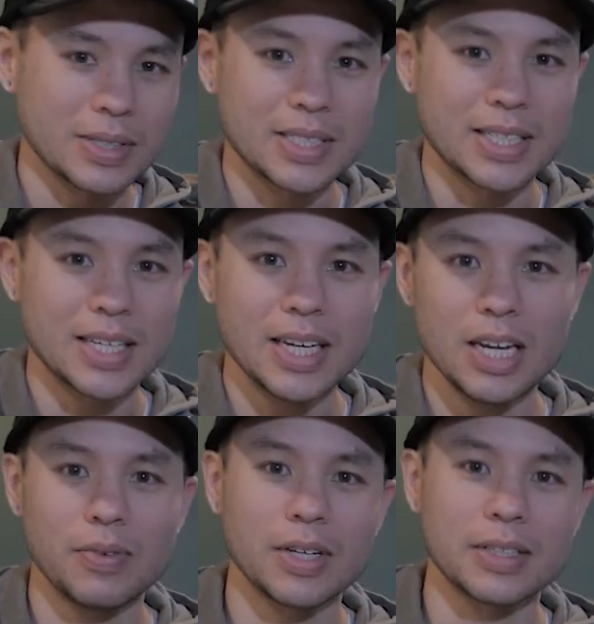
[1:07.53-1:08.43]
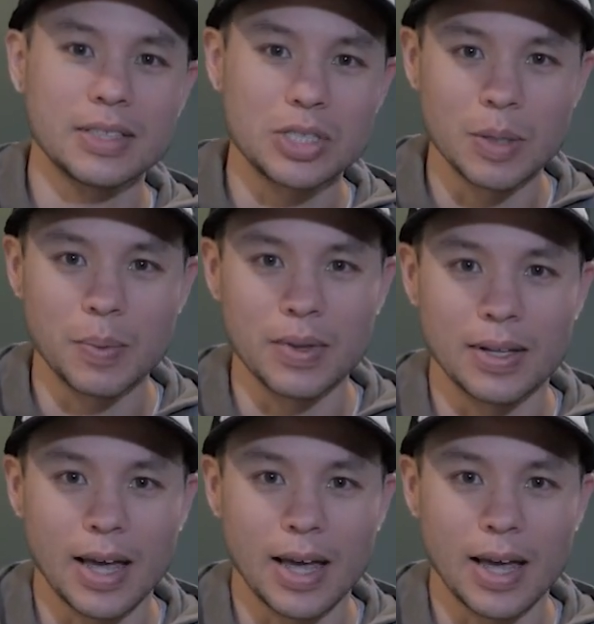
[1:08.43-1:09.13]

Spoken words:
significantly cheaper than